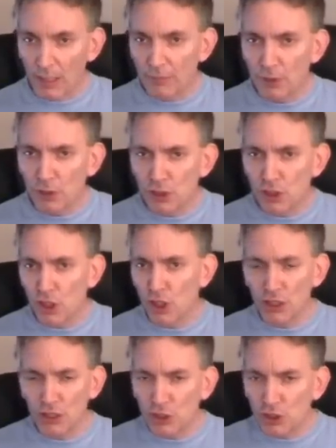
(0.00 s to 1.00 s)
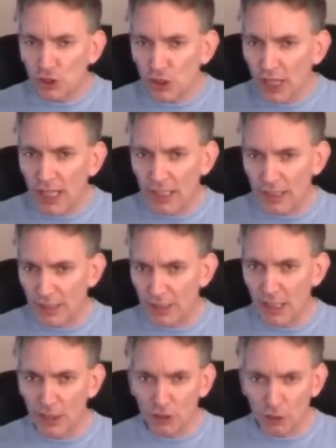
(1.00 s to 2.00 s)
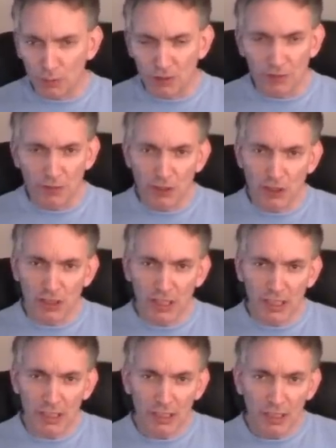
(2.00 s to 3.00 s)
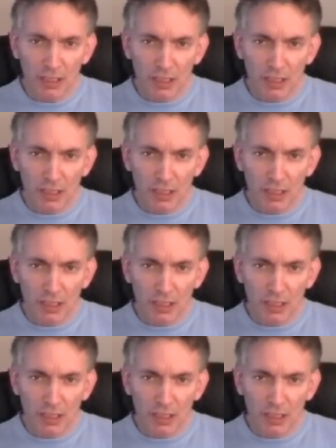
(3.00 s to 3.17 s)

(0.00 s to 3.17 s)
and if you stir and shake the test tube sufficiently,